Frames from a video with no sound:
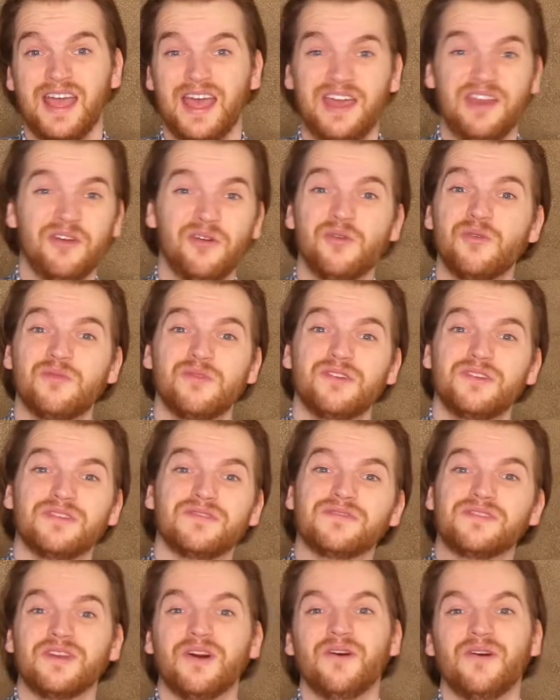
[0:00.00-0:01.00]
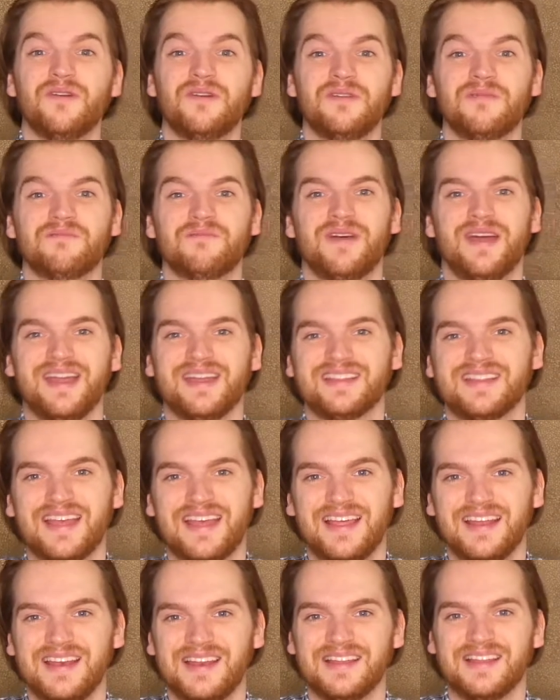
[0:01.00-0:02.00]
And who would have known back
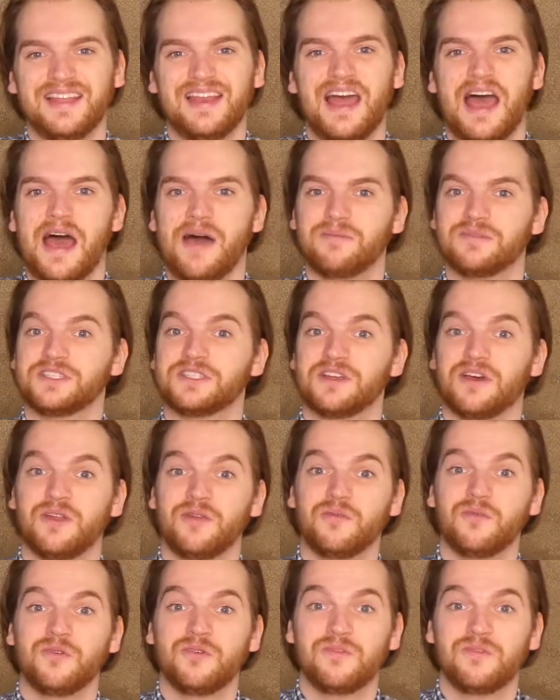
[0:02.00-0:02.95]
then that Amazon